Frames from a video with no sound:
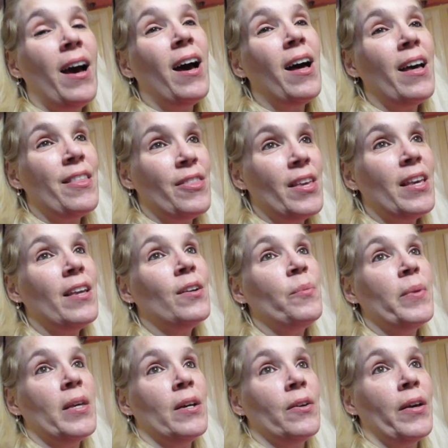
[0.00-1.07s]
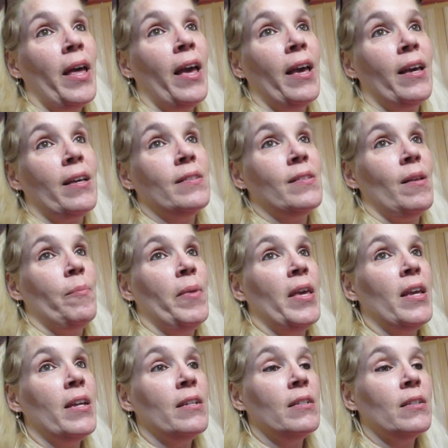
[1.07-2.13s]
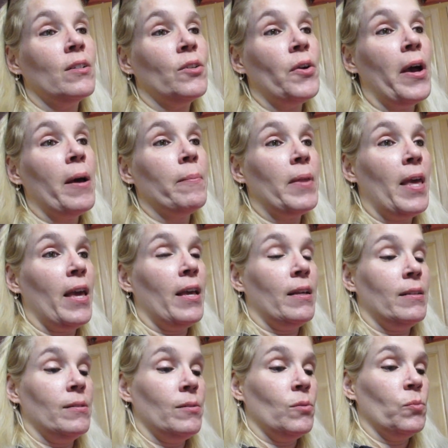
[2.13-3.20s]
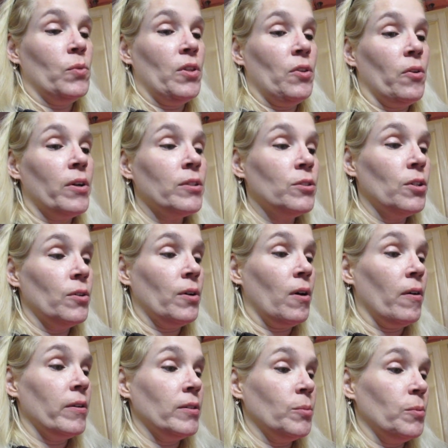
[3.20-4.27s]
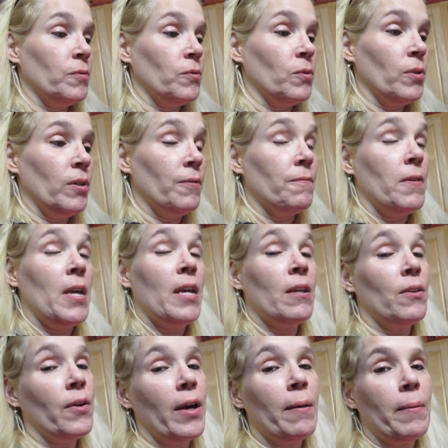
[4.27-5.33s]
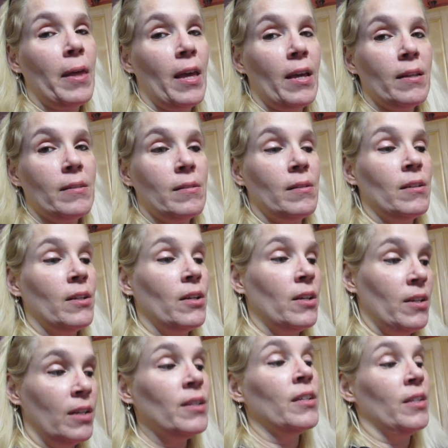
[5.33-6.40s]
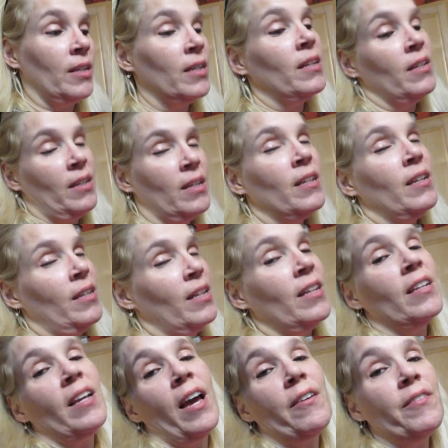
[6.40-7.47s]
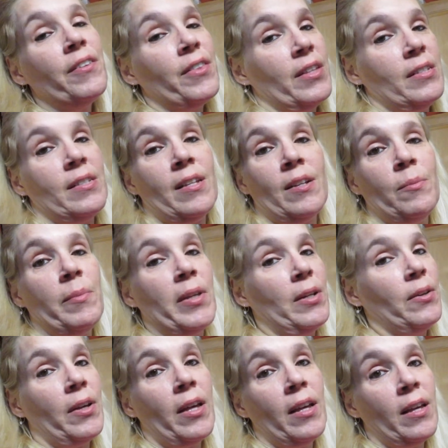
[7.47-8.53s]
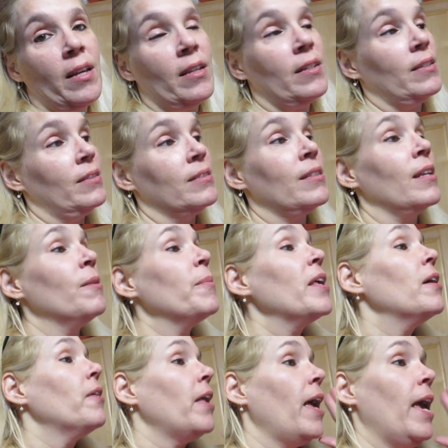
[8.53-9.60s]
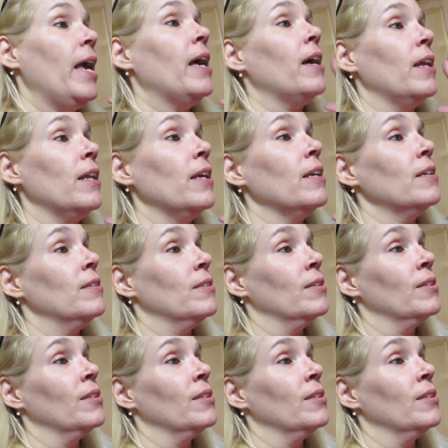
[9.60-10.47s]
I think it'll be okay because I made crab cakes with artichoke hearts before, vegan crab cakes. Everything's gonna be okay. It's gonna be okay, honey.